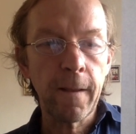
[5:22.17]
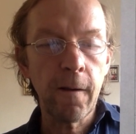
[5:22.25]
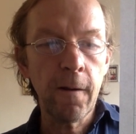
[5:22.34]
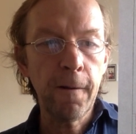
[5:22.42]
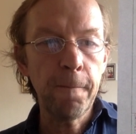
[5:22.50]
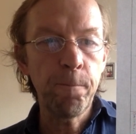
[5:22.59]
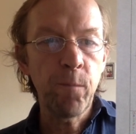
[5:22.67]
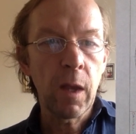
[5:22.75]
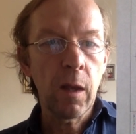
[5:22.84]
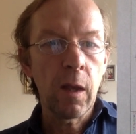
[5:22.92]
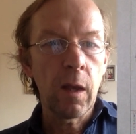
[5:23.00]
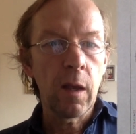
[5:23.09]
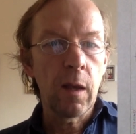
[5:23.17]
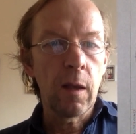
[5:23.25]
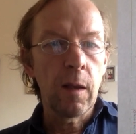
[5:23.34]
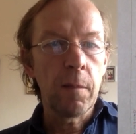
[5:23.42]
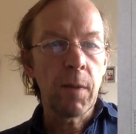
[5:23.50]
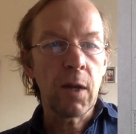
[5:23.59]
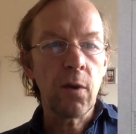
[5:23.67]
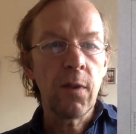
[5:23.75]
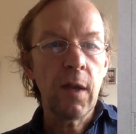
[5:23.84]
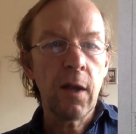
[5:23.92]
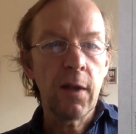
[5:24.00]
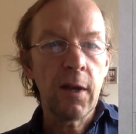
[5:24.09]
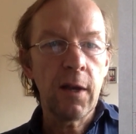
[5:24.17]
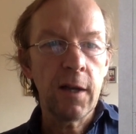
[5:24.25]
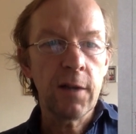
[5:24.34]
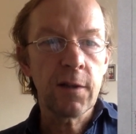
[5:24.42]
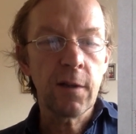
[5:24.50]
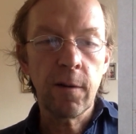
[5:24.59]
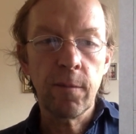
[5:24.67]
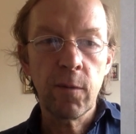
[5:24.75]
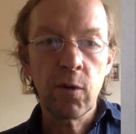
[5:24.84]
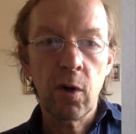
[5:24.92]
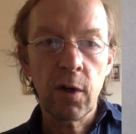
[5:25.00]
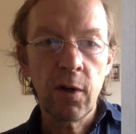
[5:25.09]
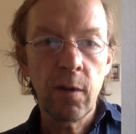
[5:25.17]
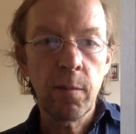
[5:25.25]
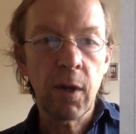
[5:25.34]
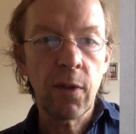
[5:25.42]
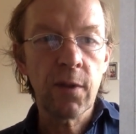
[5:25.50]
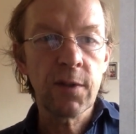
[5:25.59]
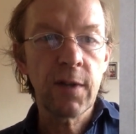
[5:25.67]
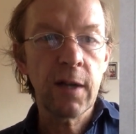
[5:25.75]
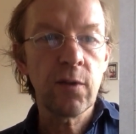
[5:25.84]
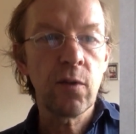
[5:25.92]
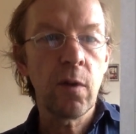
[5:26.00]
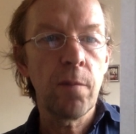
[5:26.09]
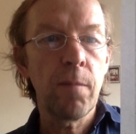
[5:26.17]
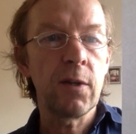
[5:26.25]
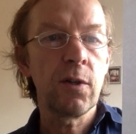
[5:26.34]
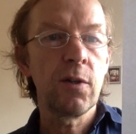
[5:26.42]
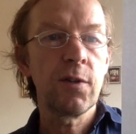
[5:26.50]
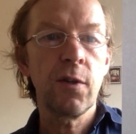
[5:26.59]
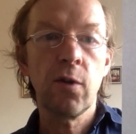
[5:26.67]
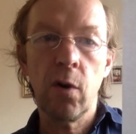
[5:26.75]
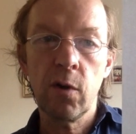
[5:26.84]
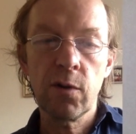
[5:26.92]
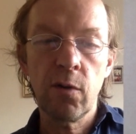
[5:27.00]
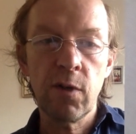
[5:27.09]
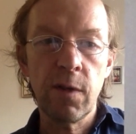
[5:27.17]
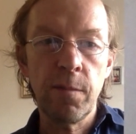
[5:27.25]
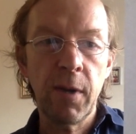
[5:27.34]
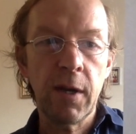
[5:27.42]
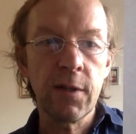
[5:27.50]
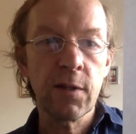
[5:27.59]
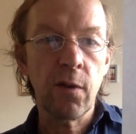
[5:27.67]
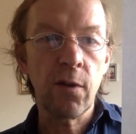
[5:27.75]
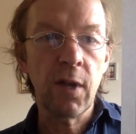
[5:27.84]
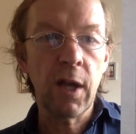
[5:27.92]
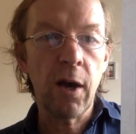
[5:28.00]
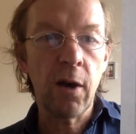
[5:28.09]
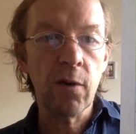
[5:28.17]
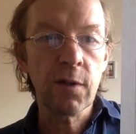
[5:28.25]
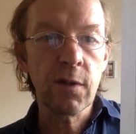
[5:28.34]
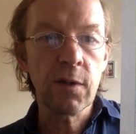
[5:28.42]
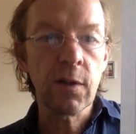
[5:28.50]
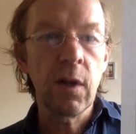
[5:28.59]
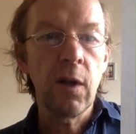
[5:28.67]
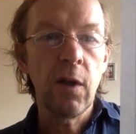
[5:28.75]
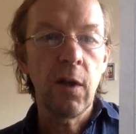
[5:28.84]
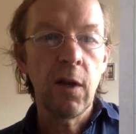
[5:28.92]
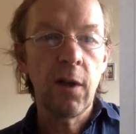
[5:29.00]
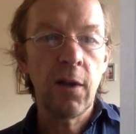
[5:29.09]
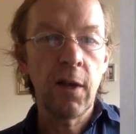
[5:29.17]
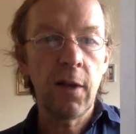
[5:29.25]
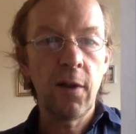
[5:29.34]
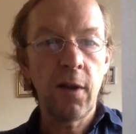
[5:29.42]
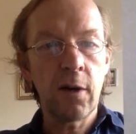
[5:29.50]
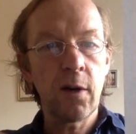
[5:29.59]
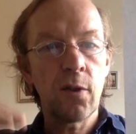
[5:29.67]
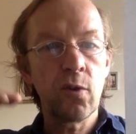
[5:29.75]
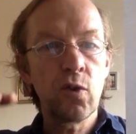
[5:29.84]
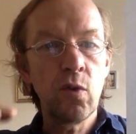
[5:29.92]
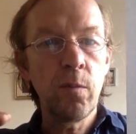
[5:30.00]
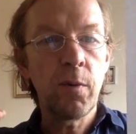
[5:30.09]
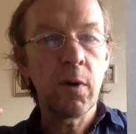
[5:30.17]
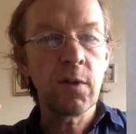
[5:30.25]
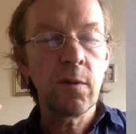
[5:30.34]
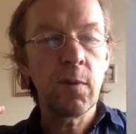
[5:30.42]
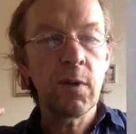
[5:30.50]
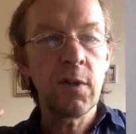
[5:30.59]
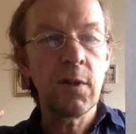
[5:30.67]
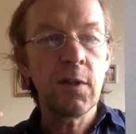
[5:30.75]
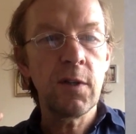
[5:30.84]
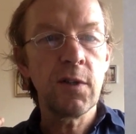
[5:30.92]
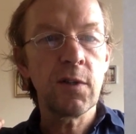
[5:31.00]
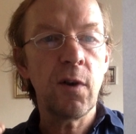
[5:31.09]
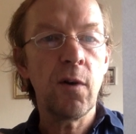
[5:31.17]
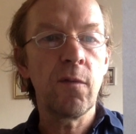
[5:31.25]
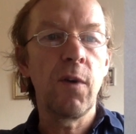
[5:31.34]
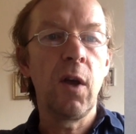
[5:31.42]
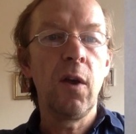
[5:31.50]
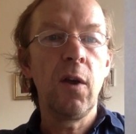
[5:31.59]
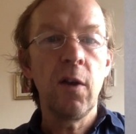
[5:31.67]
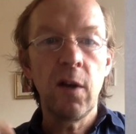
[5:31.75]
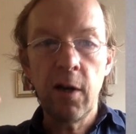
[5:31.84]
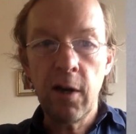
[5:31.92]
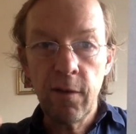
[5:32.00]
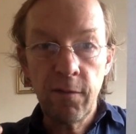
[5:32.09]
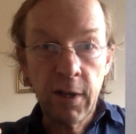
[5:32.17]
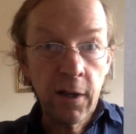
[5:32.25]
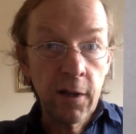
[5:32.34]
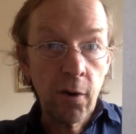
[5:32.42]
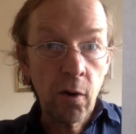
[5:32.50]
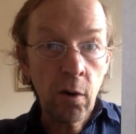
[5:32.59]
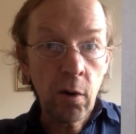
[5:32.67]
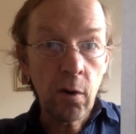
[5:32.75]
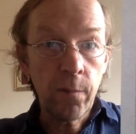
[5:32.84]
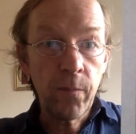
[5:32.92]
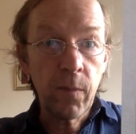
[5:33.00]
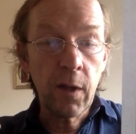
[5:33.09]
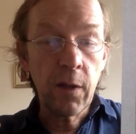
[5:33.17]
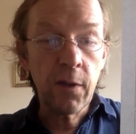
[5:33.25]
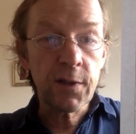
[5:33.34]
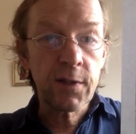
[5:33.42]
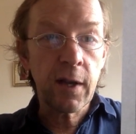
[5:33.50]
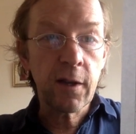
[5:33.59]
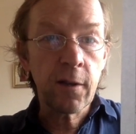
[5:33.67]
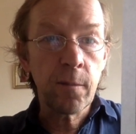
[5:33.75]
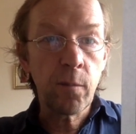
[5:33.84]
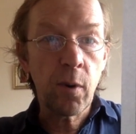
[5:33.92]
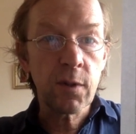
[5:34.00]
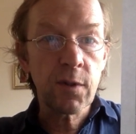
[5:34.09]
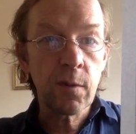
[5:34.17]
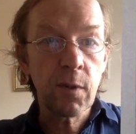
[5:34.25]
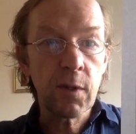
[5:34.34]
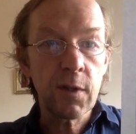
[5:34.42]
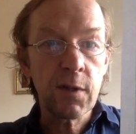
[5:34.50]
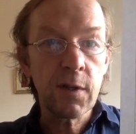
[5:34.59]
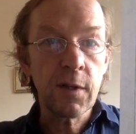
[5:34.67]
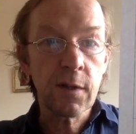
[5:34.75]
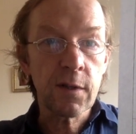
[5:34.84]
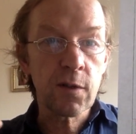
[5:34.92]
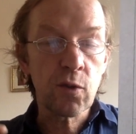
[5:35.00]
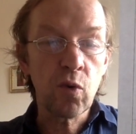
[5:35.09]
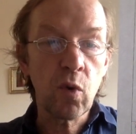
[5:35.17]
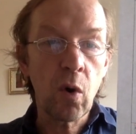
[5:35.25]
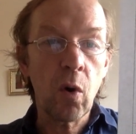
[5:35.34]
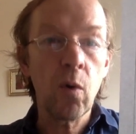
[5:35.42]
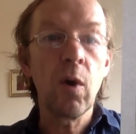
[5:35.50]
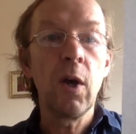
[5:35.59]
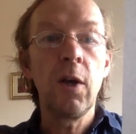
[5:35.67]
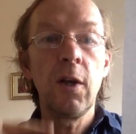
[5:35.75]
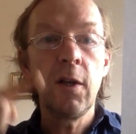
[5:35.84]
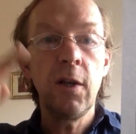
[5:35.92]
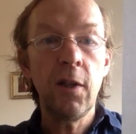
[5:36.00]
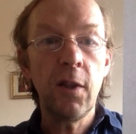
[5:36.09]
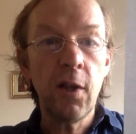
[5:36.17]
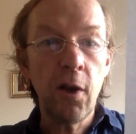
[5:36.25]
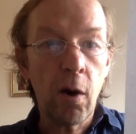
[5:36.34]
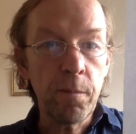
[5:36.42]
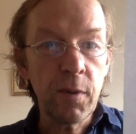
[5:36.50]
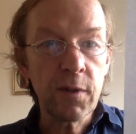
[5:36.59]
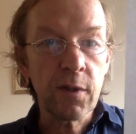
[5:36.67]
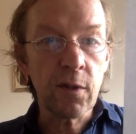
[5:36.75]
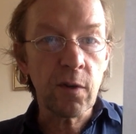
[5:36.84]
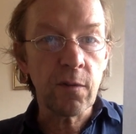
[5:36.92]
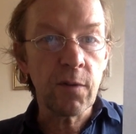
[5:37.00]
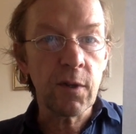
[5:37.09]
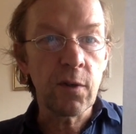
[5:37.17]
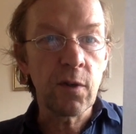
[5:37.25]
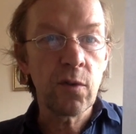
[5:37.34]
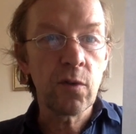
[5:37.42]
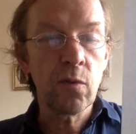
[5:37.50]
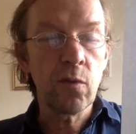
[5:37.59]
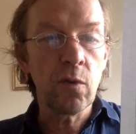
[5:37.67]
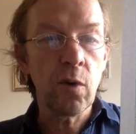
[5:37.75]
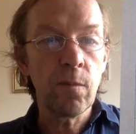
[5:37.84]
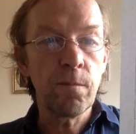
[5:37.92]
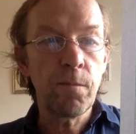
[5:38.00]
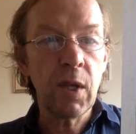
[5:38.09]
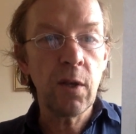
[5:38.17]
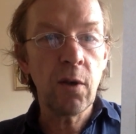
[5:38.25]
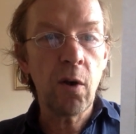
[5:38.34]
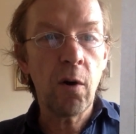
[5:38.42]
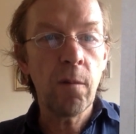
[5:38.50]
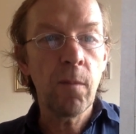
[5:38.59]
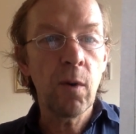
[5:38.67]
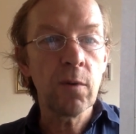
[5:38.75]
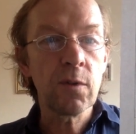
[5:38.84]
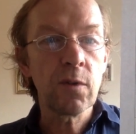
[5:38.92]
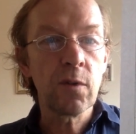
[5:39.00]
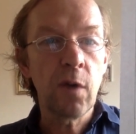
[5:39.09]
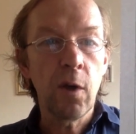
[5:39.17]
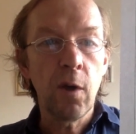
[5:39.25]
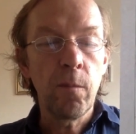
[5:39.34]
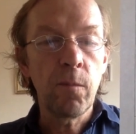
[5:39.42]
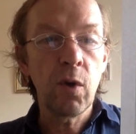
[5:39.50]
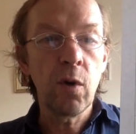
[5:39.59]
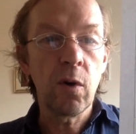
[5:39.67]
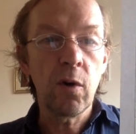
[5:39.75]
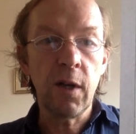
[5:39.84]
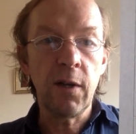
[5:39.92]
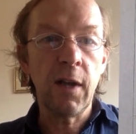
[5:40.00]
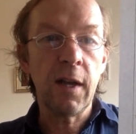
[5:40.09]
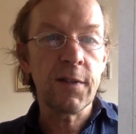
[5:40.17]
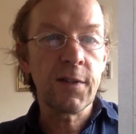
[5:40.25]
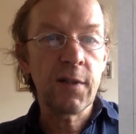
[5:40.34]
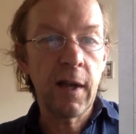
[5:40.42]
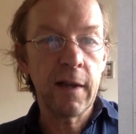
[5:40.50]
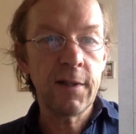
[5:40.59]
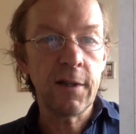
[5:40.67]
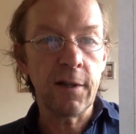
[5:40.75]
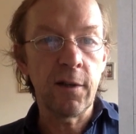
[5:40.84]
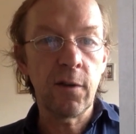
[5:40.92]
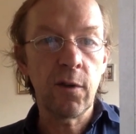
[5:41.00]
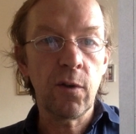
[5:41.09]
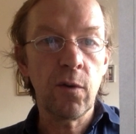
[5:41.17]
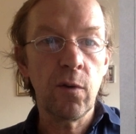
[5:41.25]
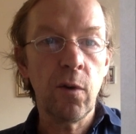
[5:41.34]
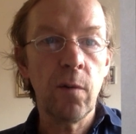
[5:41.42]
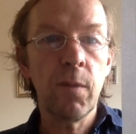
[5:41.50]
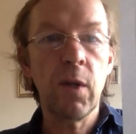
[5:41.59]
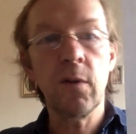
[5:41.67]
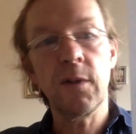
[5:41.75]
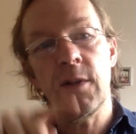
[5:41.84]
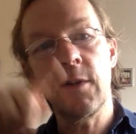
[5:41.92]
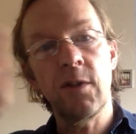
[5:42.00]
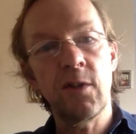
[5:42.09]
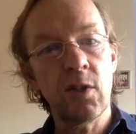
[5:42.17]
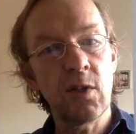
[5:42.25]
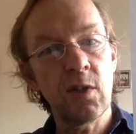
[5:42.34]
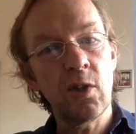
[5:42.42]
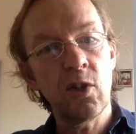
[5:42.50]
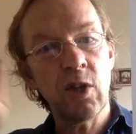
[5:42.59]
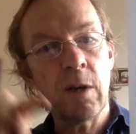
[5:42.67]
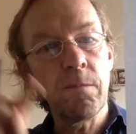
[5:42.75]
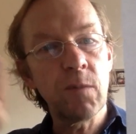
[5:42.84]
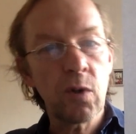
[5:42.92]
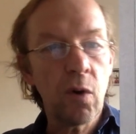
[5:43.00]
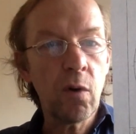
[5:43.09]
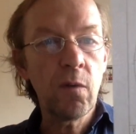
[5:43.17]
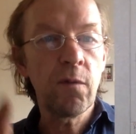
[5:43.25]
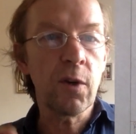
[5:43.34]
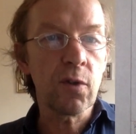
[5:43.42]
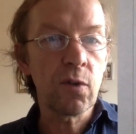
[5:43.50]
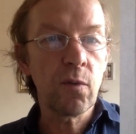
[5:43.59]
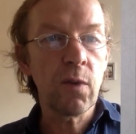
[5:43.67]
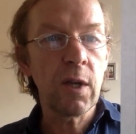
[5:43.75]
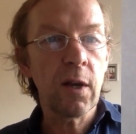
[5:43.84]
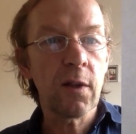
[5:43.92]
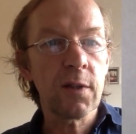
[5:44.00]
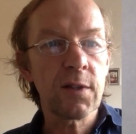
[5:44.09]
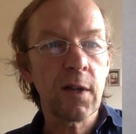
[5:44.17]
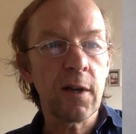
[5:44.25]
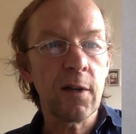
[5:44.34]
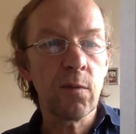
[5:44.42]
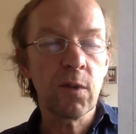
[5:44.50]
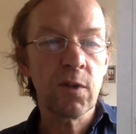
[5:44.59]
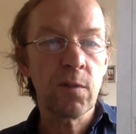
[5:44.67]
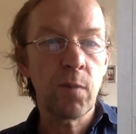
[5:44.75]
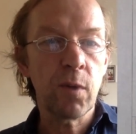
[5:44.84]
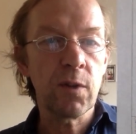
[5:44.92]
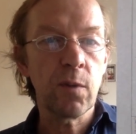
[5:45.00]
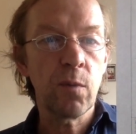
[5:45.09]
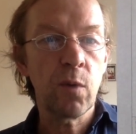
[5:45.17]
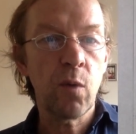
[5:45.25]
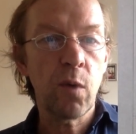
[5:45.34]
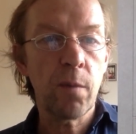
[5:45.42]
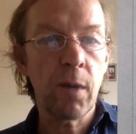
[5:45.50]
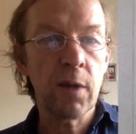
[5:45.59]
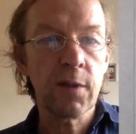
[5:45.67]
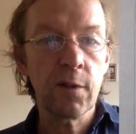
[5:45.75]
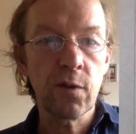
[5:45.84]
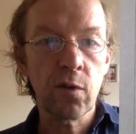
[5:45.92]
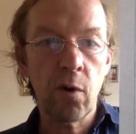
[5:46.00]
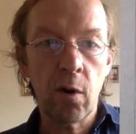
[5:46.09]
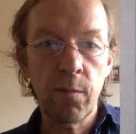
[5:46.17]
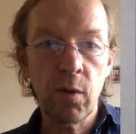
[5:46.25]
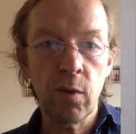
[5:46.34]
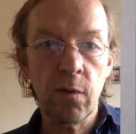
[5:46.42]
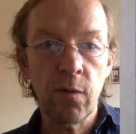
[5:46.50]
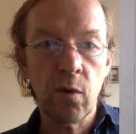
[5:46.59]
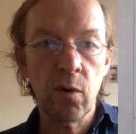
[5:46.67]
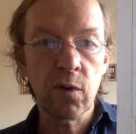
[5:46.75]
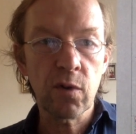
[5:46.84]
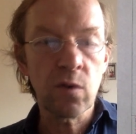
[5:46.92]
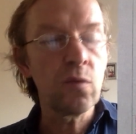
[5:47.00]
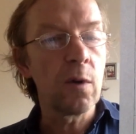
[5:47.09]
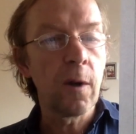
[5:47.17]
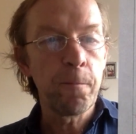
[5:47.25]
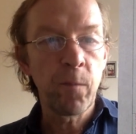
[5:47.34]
But on the other hand, talking about the sexual matters, it also depends on the houses. And then there are the two possibilities of living it all, and the second possibility is to go in the opposite of it, to be almost pure and ascetic, you know, because it just jumps over to the other side, which is possible with Mars and Scorpio, of course, too.